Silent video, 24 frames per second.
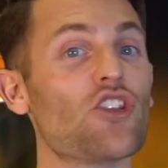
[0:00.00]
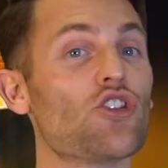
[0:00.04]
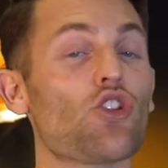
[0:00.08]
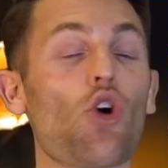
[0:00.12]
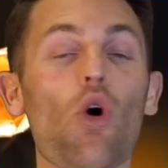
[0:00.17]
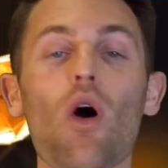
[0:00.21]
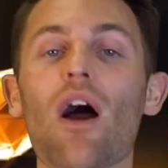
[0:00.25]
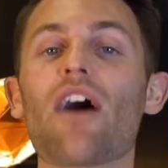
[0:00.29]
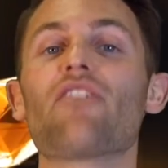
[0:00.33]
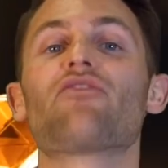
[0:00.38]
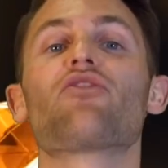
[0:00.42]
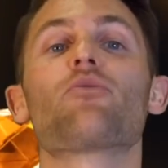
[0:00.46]

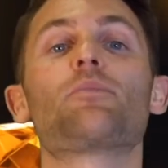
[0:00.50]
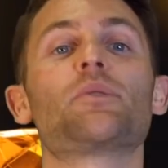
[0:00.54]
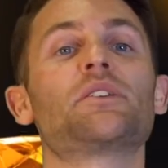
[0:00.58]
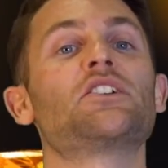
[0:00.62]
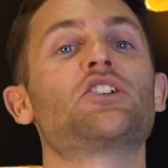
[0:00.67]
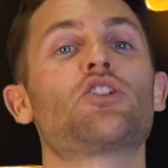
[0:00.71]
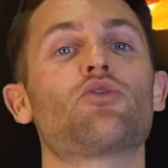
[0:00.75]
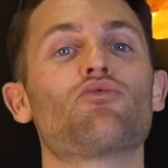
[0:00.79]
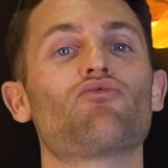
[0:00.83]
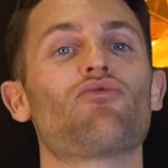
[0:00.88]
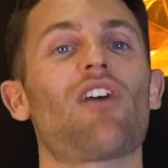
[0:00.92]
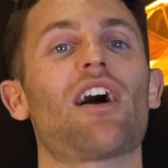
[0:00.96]
Not everybody
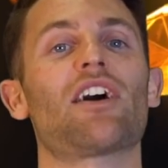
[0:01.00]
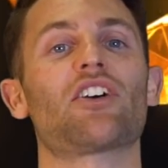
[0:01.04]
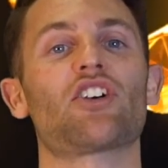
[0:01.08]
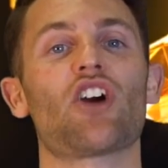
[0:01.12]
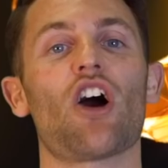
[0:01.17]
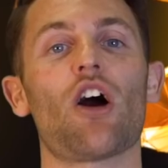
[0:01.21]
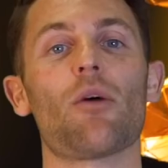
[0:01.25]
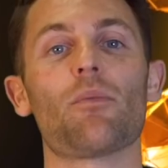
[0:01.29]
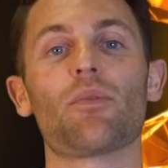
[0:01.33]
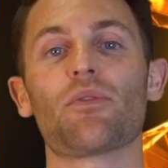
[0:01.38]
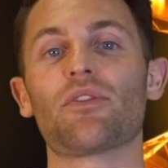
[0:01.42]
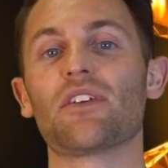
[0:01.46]
can rack
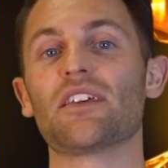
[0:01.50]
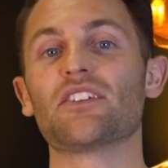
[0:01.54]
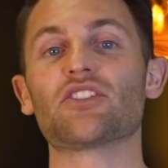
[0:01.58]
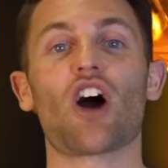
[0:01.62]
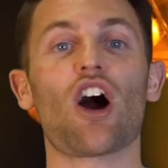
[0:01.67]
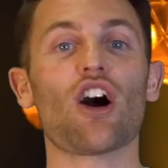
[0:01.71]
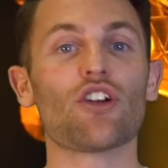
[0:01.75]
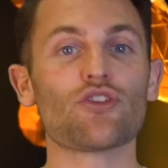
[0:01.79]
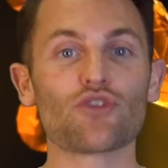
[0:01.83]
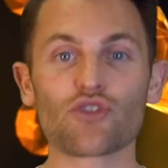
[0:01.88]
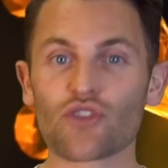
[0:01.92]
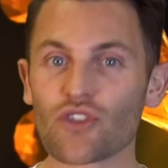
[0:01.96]
up these
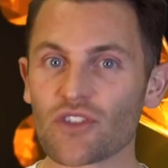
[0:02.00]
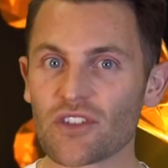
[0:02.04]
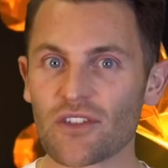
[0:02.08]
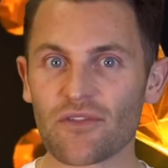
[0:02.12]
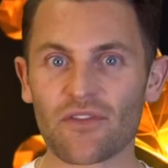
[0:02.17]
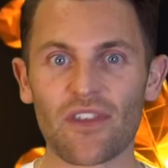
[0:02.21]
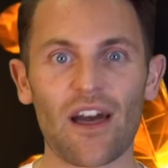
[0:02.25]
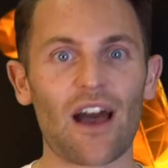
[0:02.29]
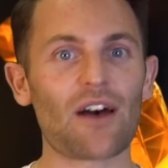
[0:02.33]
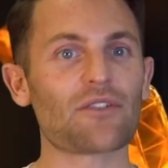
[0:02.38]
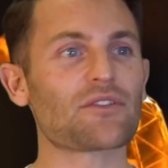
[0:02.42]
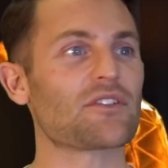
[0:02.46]
hundreds of
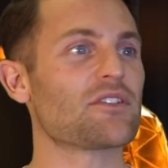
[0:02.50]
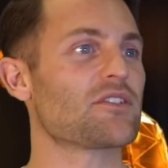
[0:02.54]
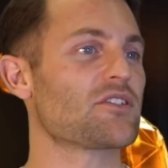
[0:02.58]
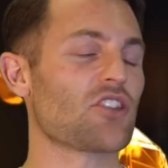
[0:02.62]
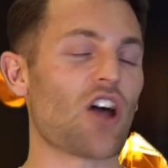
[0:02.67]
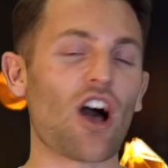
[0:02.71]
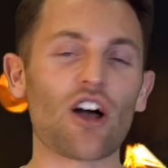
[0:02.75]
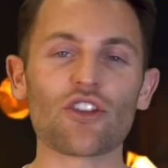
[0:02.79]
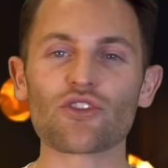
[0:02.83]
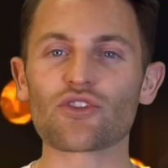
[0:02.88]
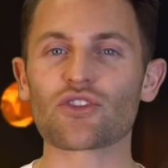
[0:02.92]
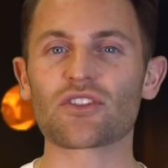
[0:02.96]
thousands and
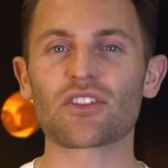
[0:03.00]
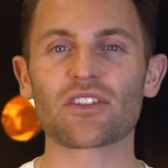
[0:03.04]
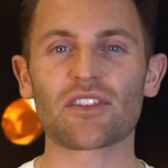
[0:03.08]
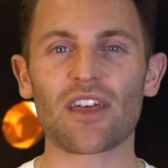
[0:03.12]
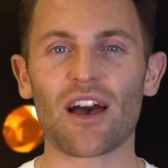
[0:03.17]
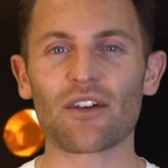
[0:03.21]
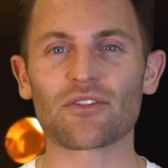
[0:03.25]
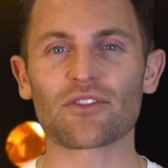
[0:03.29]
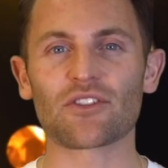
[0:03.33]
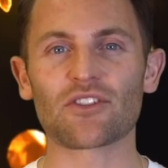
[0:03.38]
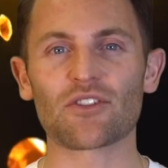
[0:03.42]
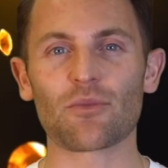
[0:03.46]
hundreds of
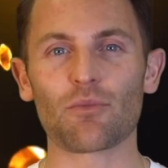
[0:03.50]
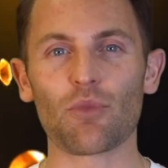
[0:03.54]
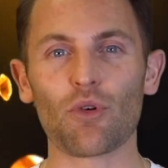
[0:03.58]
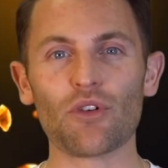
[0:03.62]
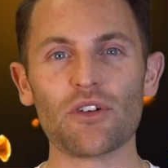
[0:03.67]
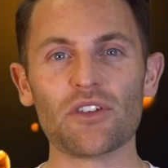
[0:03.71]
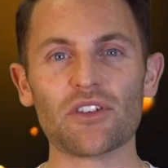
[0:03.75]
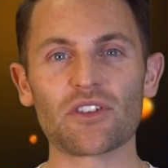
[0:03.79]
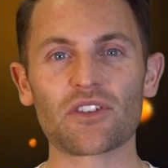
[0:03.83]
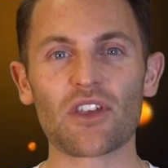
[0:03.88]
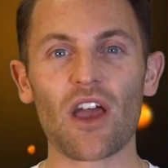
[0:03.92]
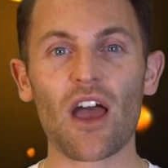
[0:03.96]
thousands of
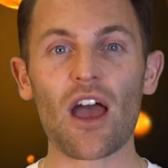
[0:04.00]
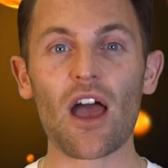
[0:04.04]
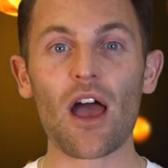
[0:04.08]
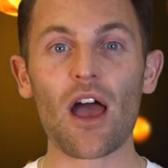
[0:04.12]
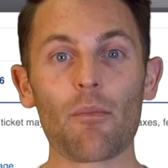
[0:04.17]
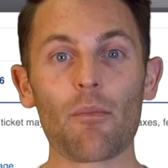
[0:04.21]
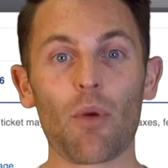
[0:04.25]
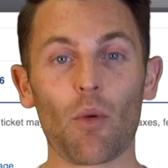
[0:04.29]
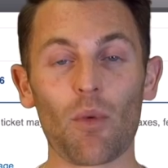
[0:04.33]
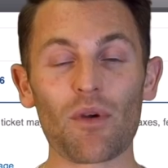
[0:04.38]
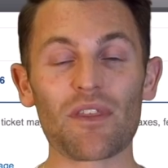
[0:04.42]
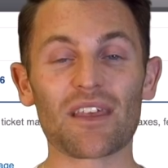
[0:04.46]
points,
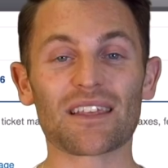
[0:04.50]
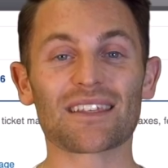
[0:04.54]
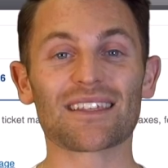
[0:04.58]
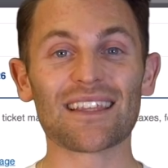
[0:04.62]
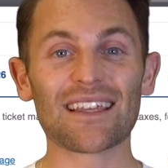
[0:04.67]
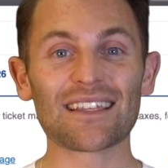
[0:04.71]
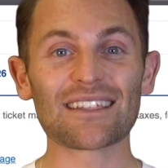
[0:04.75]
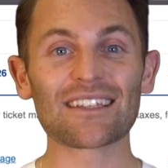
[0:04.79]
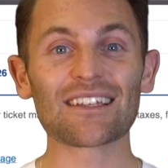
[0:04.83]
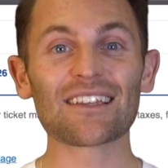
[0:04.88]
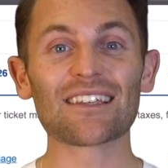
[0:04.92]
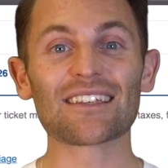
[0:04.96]
but with as
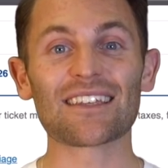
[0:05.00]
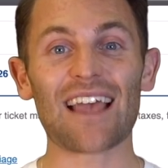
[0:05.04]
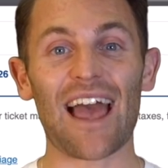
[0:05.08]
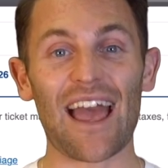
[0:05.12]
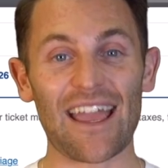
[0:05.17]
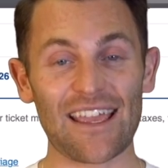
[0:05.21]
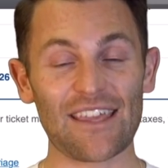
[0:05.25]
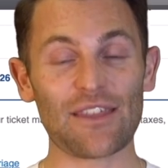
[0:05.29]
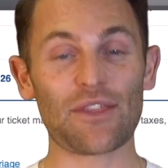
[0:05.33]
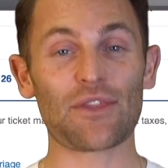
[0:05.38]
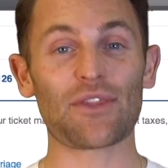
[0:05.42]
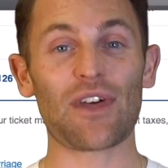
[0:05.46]
little as
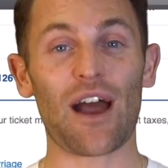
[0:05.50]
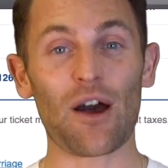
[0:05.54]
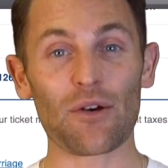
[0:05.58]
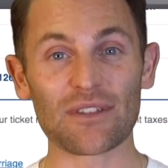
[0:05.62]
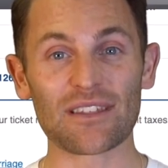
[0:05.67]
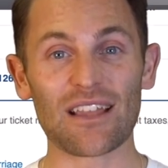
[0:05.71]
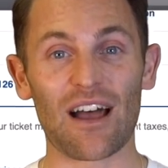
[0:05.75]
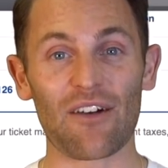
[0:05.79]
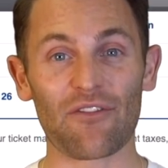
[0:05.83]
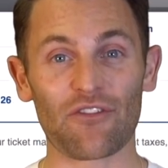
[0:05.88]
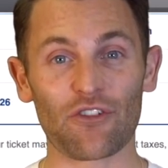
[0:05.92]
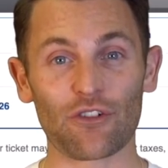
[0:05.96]

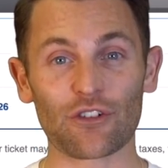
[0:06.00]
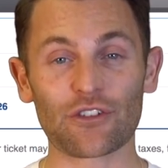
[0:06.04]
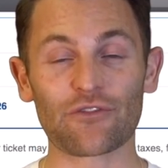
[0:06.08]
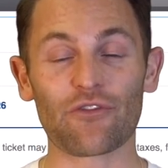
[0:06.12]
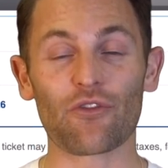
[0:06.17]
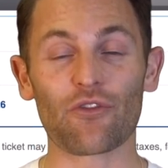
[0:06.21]
8,000 Avios